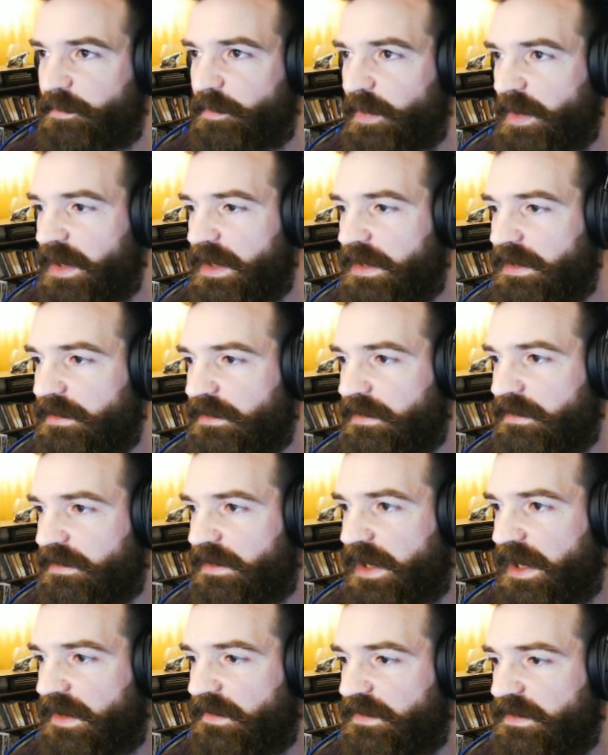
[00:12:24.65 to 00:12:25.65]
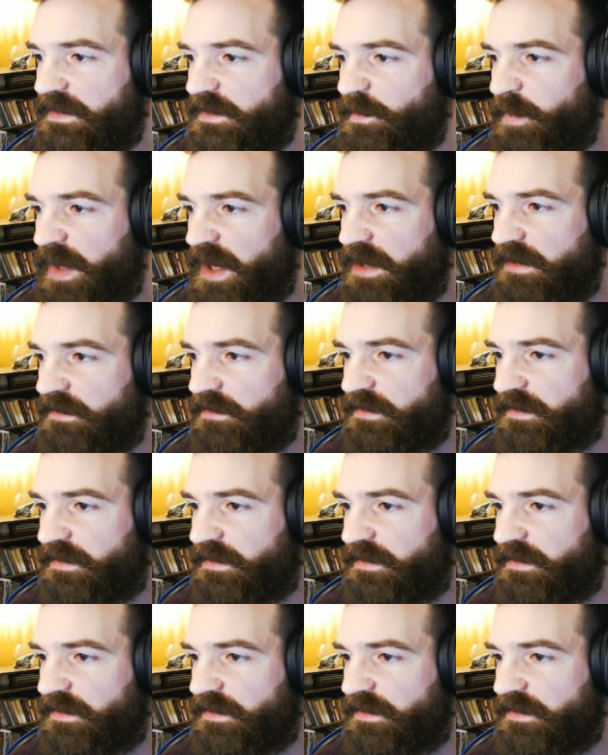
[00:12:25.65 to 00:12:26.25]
But look at these panels.